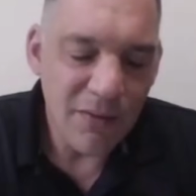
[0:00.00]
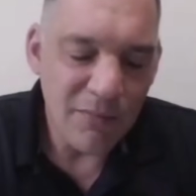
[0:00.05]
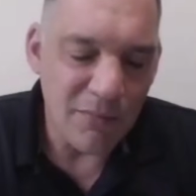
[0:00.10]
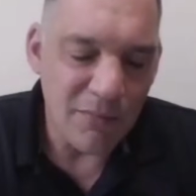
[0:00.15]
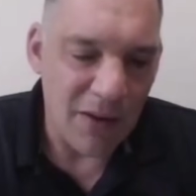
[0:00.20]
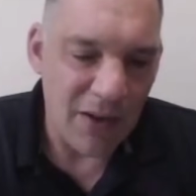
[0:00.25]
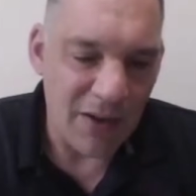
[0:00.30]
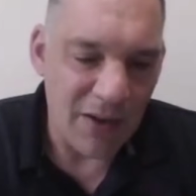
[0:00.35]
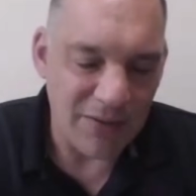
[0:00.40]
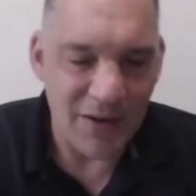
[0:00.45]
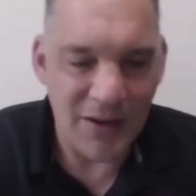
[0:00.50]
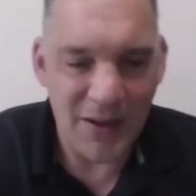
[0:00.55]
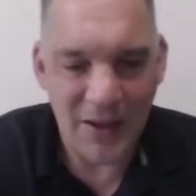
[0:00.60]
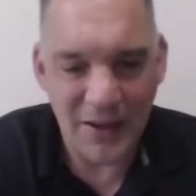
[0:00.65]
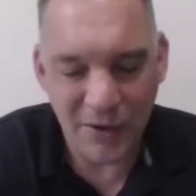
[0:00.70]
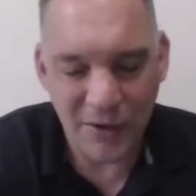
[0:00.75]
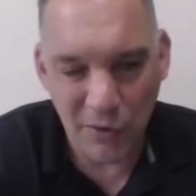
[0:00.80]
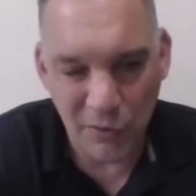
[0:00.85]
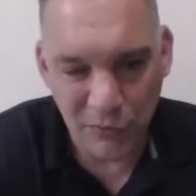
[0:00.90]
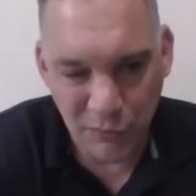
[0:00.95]
And then I had
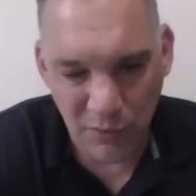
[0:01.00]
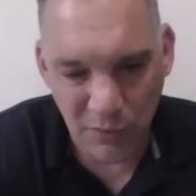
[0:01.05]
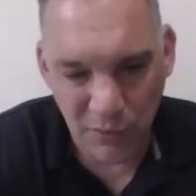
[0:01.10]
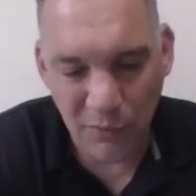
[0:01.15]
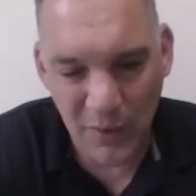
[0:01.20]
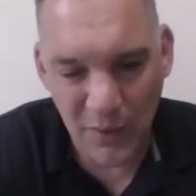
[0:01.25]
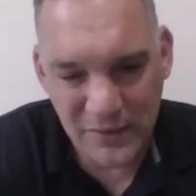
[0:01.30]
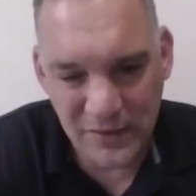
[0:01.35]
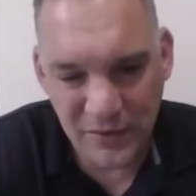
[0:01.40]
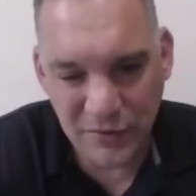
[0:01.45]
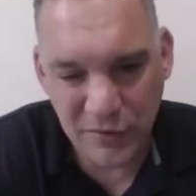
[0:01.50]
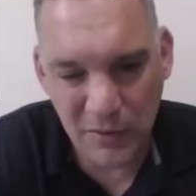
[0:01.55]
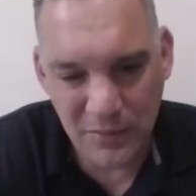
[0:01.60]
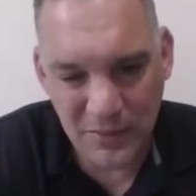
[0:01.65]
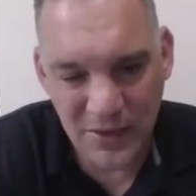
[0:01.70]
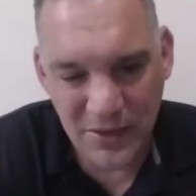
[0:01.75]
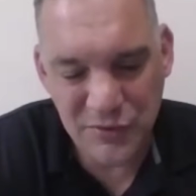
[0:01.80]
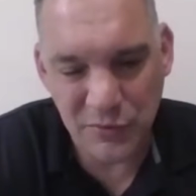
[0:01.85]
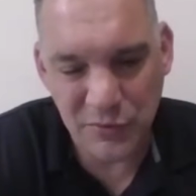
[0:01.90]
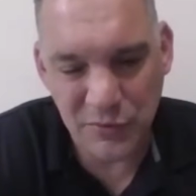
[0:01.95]
to go through a grade
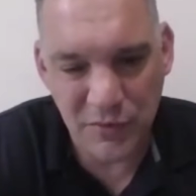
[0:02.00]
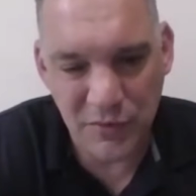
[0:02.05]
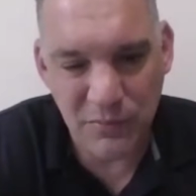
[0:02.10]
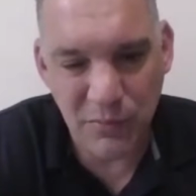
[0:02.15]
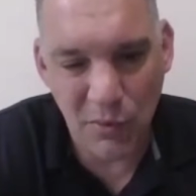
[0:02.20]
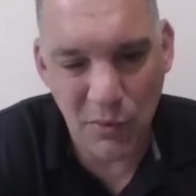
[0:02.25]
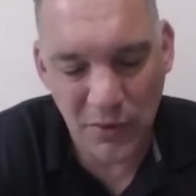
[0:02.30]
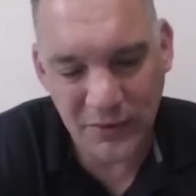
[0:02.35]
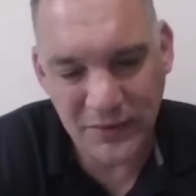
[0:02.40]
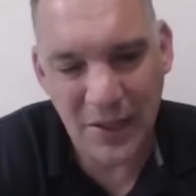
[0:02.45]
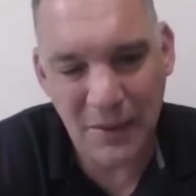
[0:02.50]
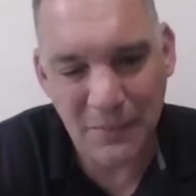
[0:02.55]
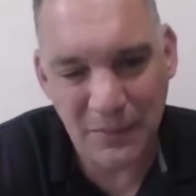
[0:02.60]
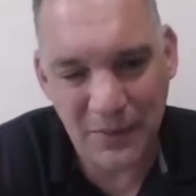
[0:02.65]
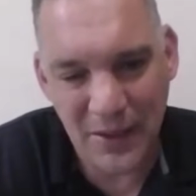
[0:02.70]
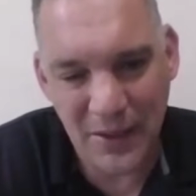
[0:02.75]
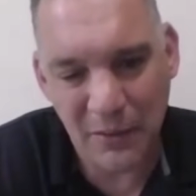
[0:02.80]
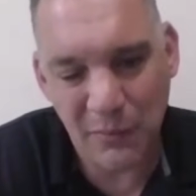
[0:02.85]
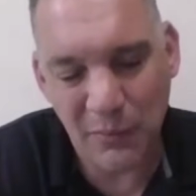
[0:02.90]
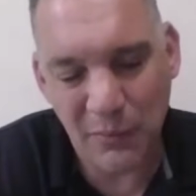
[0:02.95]
determination review board on top of
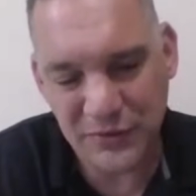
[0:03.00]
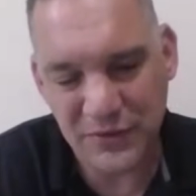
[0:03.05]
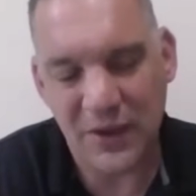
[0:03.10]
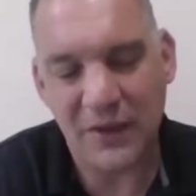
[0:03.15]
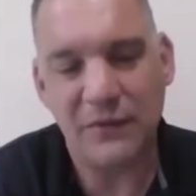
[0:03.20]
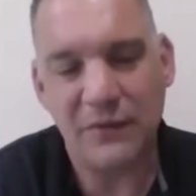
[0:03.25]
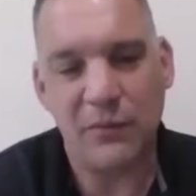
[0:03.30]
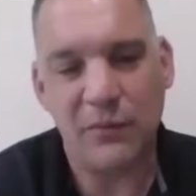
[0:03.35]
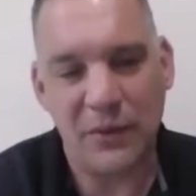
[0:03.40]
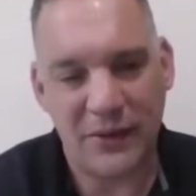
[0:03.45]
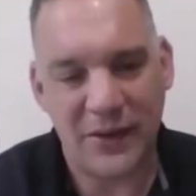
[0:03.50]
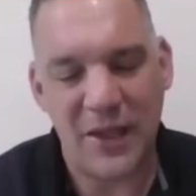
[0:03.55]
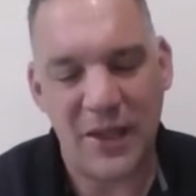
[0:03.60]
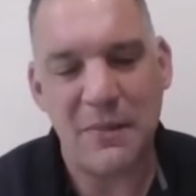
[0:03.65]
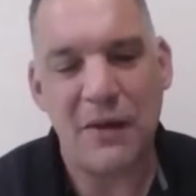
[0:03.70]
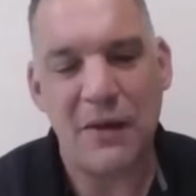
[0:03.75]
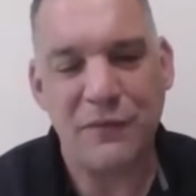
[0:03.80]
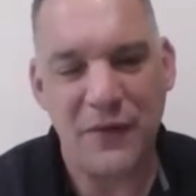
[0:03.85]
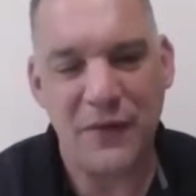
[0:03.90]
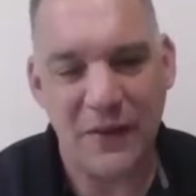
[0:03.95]
that, which I
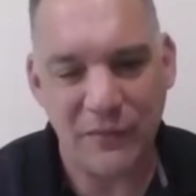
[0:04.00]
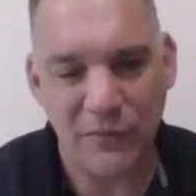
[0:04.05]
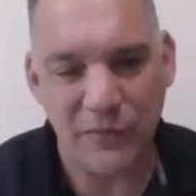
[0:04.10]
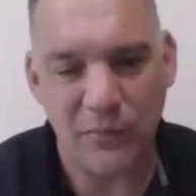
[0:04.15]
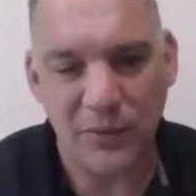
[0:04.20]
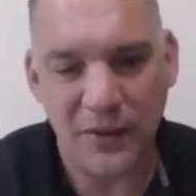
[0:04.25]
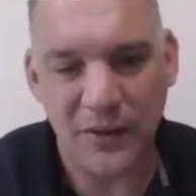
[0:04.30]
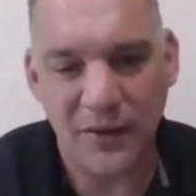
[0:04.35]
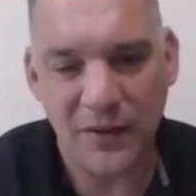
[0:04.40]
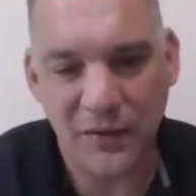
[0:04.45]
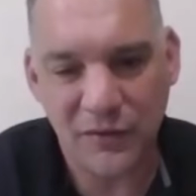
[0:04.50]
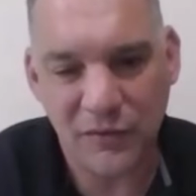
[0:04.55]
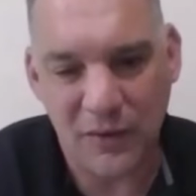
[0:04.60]
came out favorably.